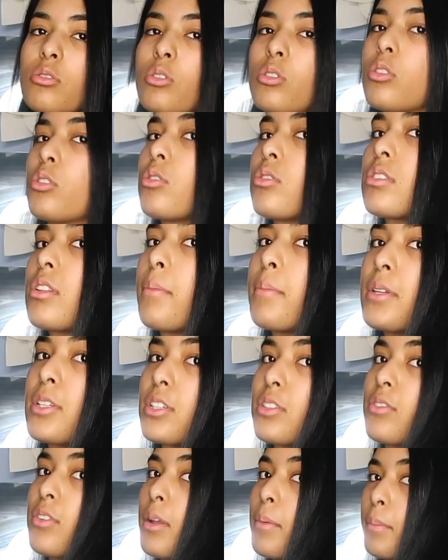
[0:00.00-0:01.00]
too close. Let me
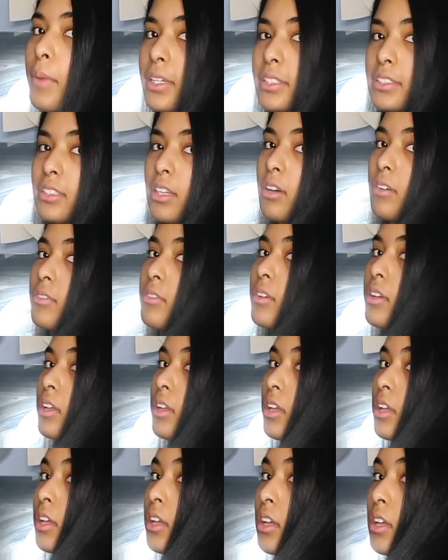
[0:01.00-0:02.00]
just flip myself.
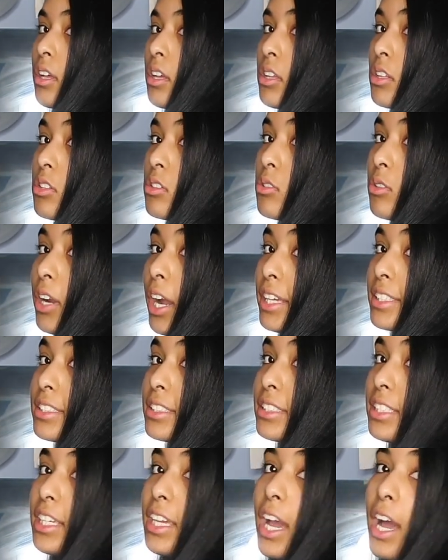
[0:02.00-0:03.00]
Do you guys
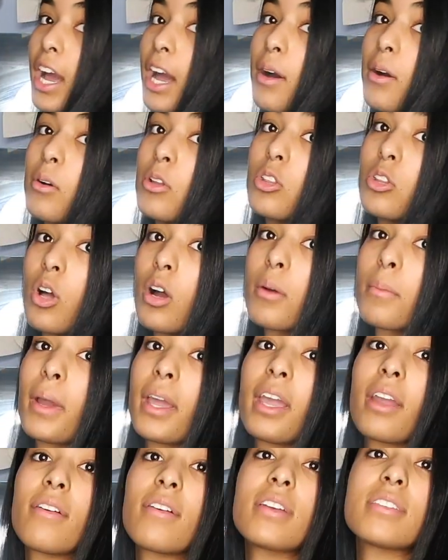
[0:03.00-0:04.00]
see how long my
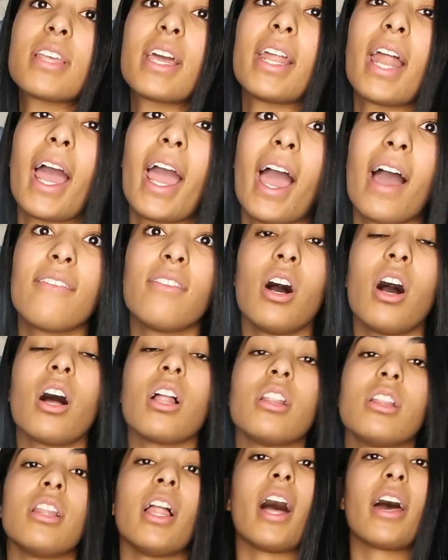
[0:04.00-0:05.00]
hair is? And I have a
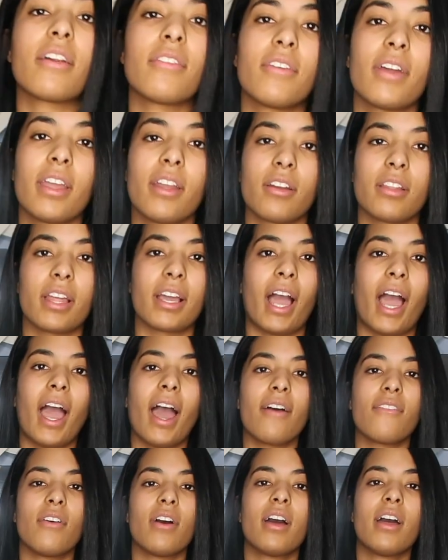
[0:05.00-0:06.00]
lot of hair. Like, I
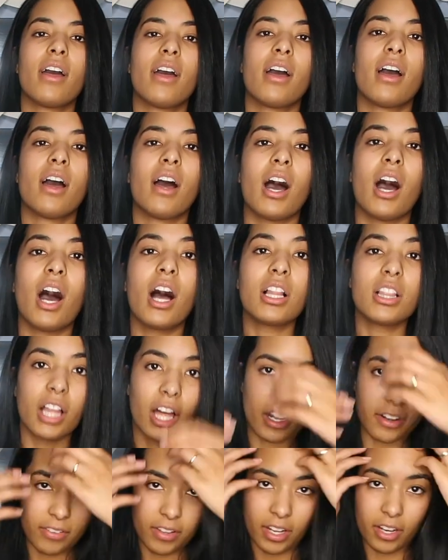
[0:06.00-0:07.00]
have a lot of